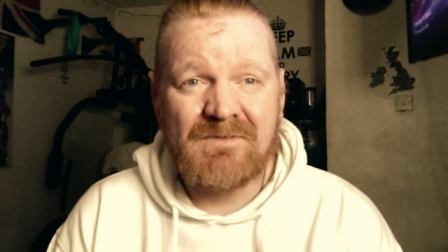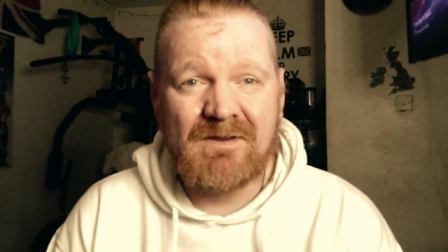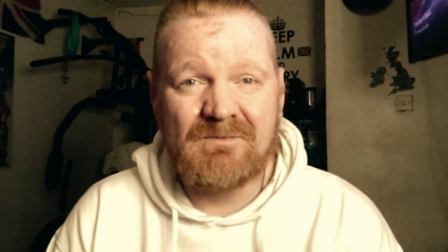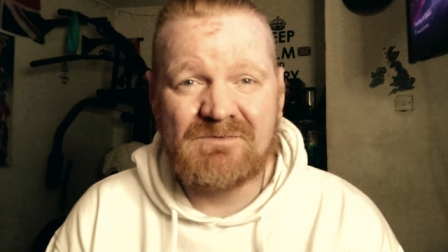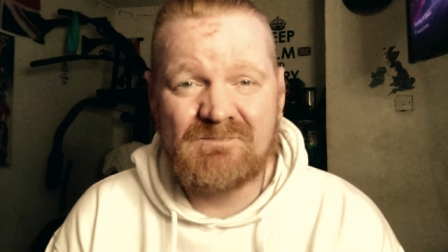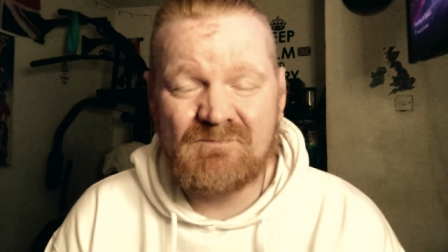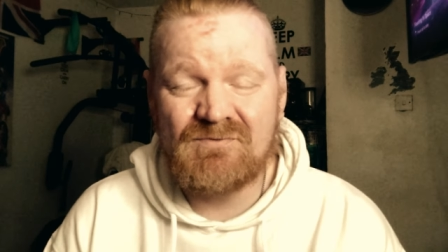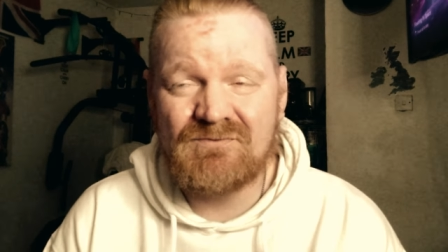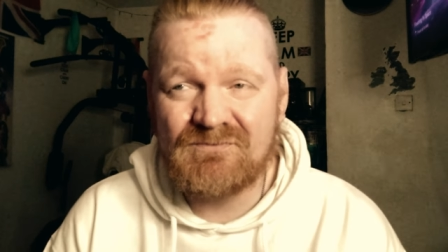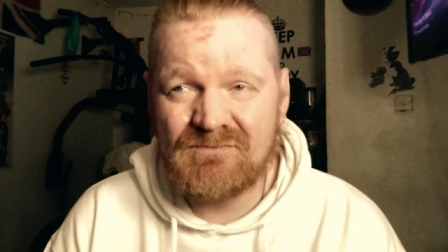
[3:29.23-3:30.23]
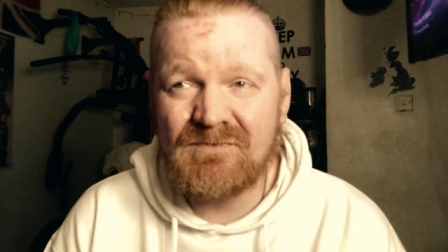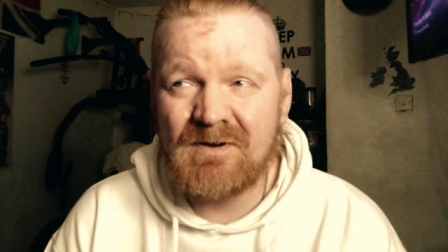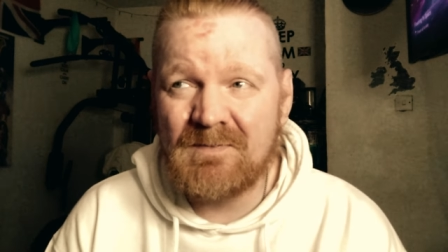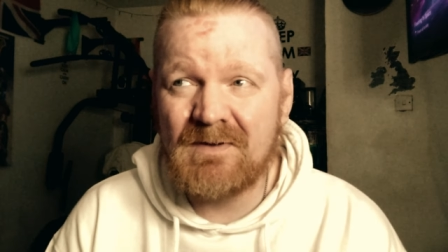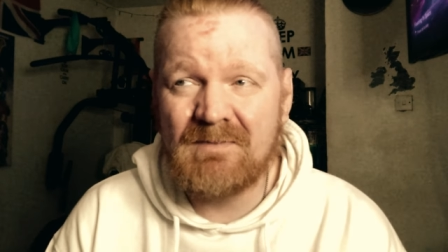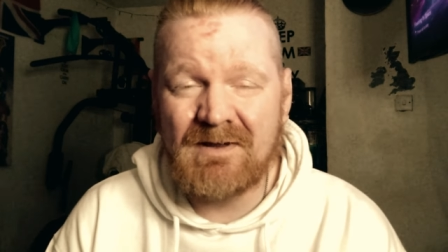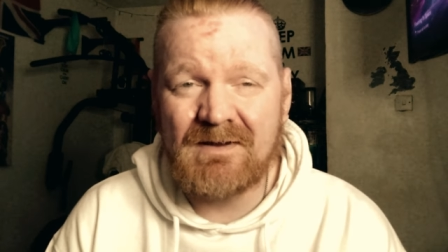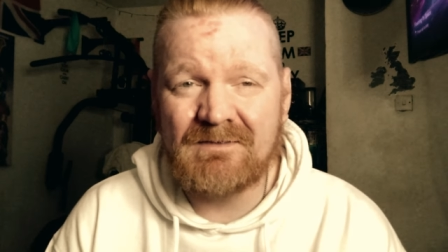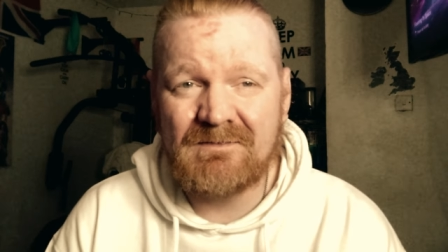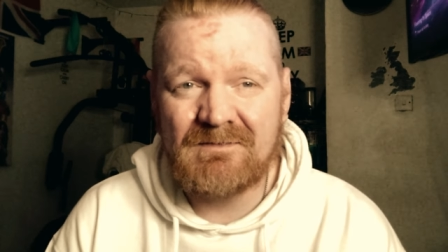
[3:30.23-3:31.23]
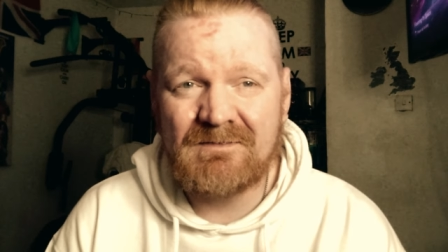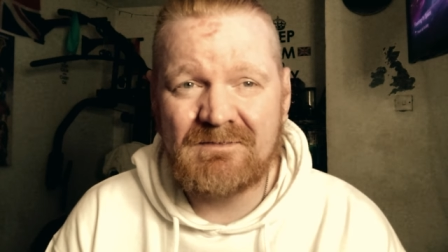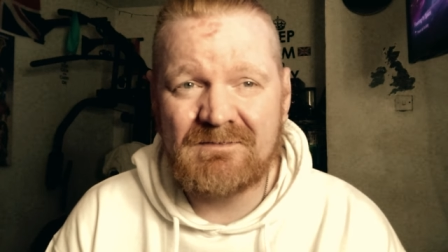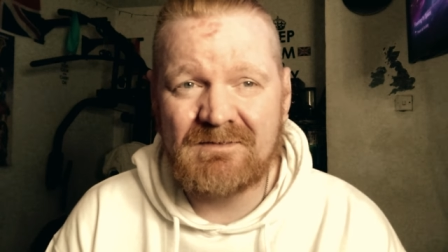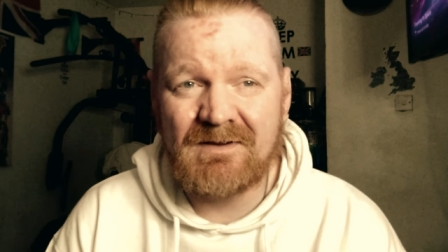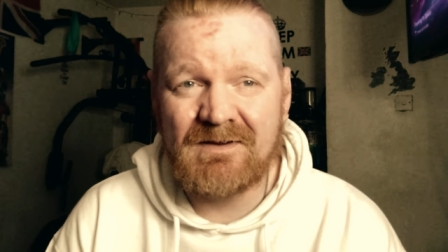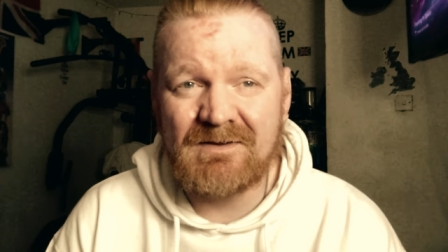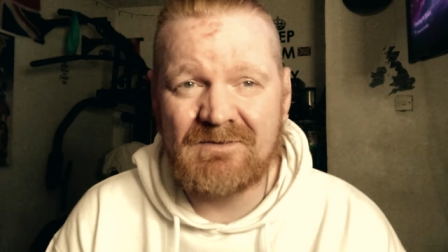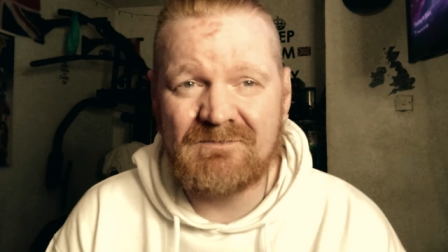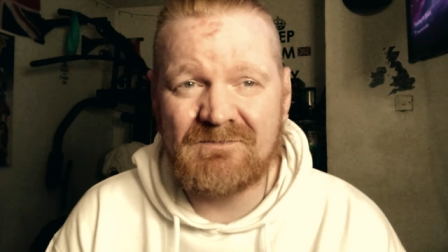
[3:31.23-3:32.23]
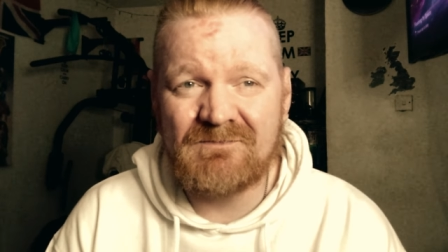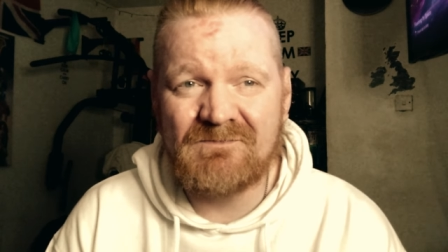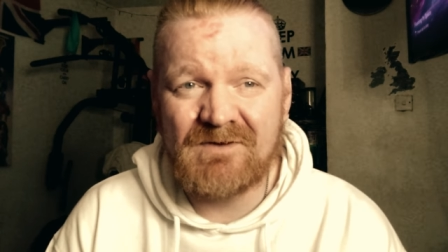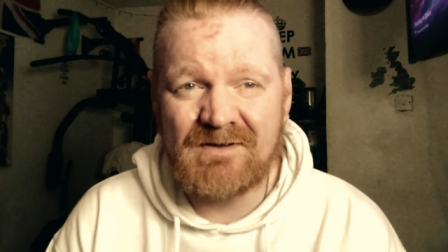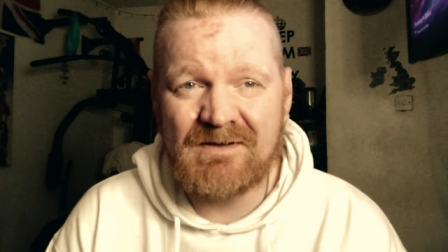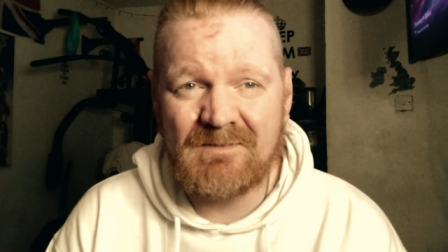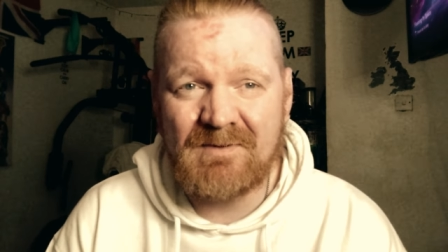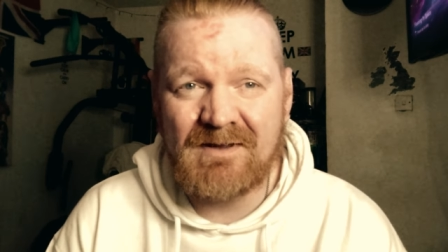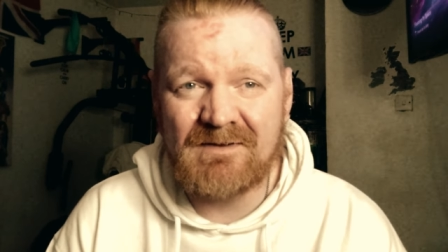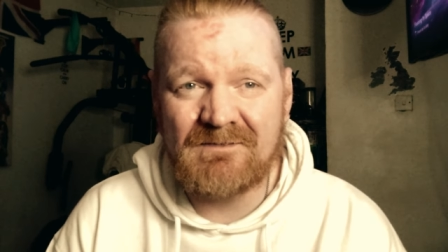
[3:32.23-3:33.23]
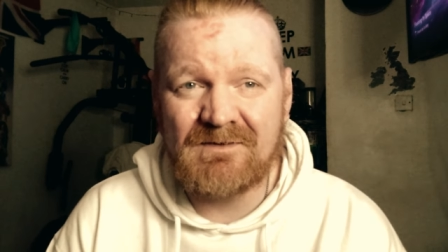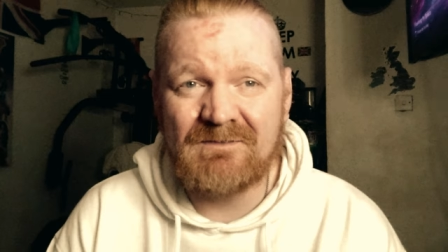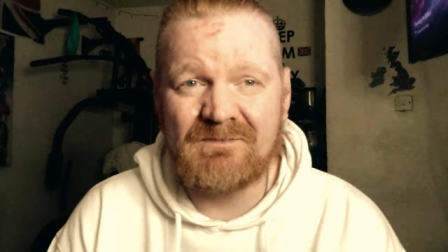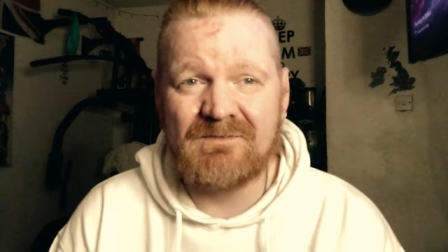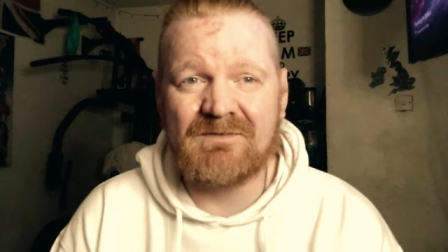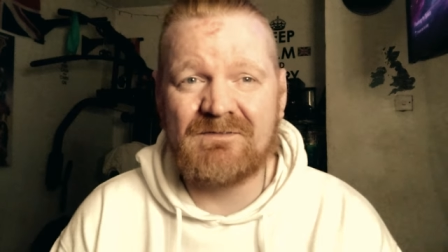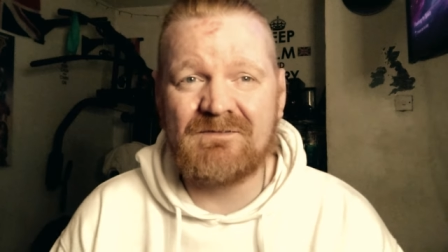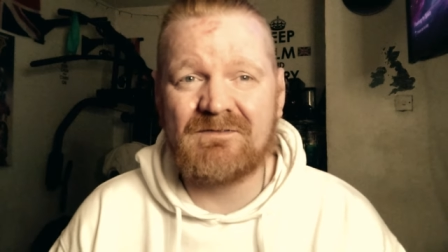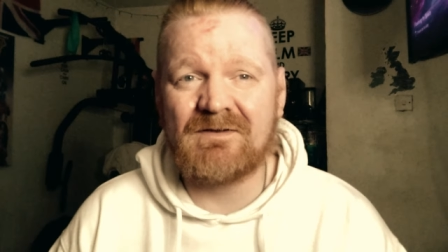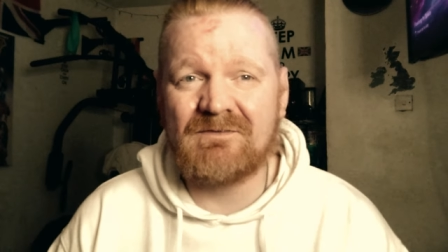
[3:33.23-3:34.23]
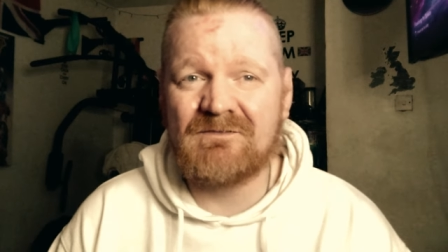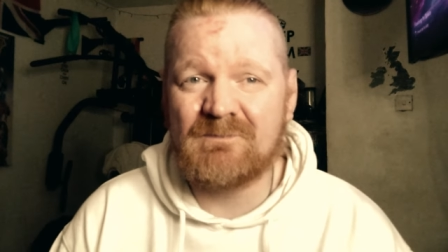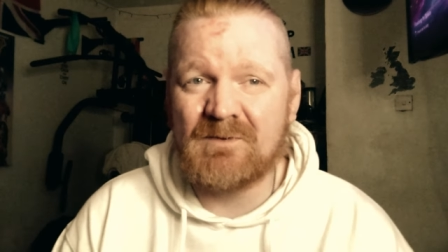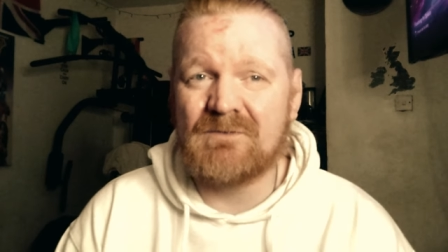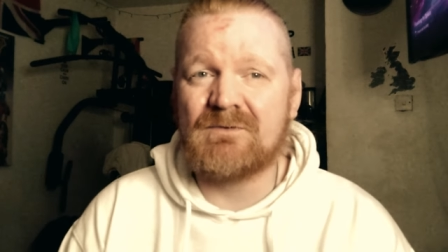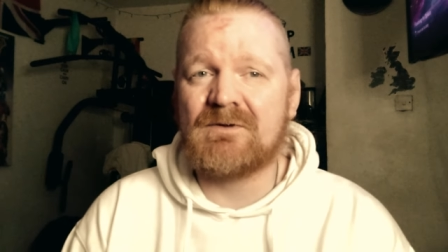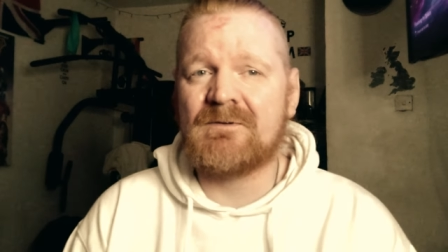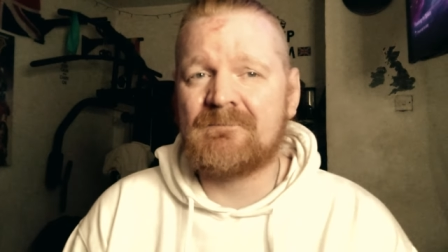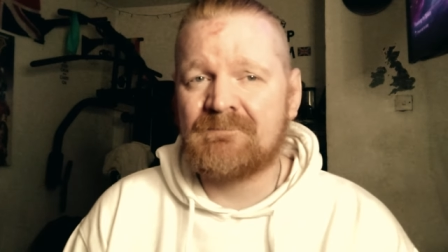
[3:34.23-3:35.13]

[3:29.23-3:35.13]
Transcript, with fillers: It was proper bad, like really bad. It, this is how they spoke.